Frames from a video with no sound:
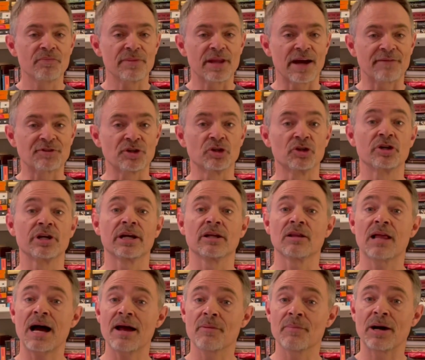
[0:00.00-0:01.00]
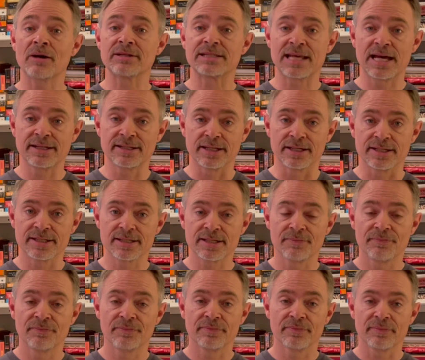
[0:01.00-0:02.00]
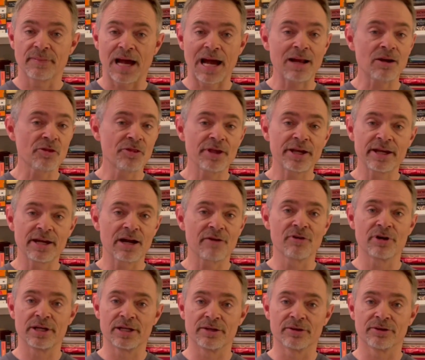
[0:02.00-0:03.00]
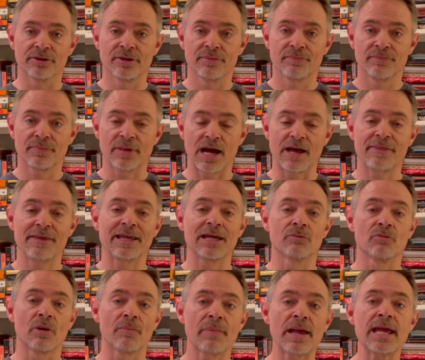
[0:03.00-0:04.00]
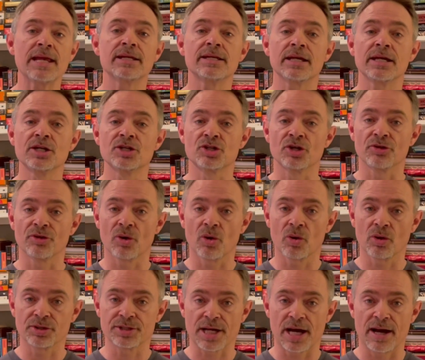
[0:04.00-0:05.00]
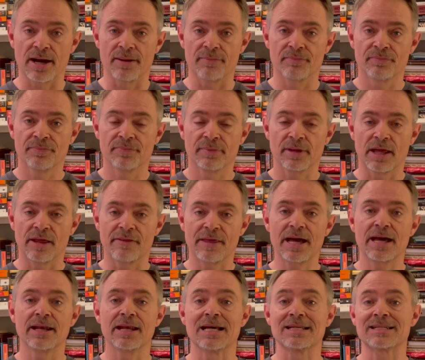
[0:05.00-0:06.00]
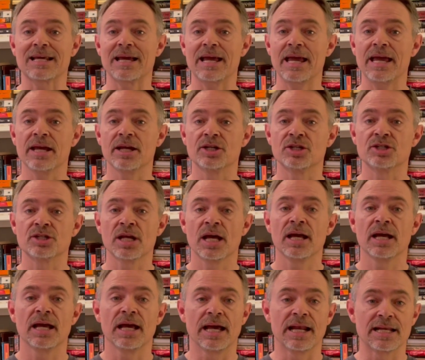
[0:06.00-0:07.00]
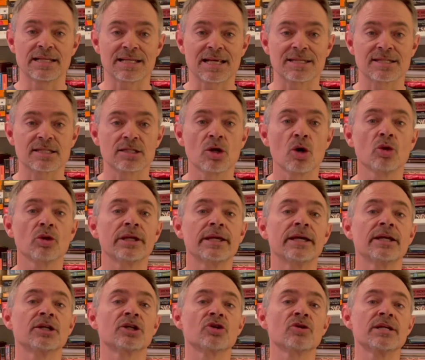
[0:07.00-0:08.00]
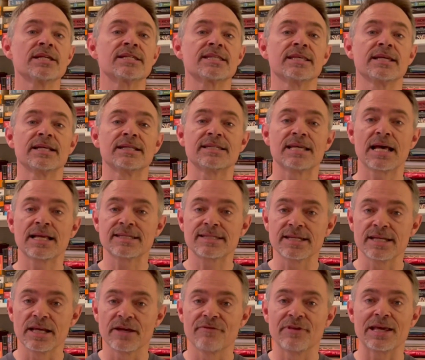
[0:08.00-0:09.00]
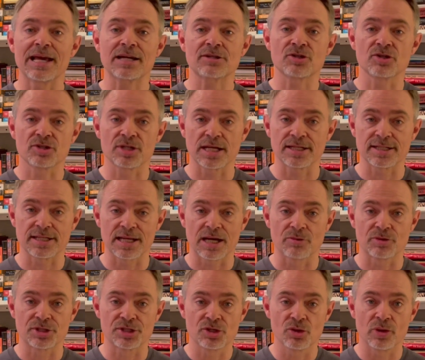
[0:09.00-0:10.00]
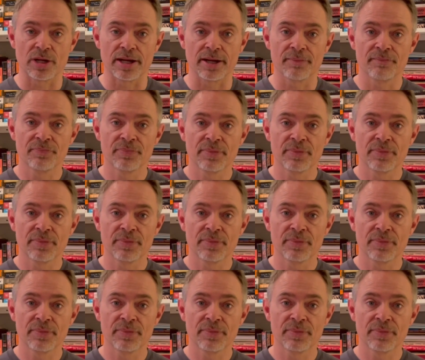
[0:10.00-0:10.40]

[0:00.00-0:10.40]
after learning a lot about tendons, I don't think it ever healed. I think it remained injured the whole time. And then, as I aged, and as I slowly increased the intensity of the exercises I was doing,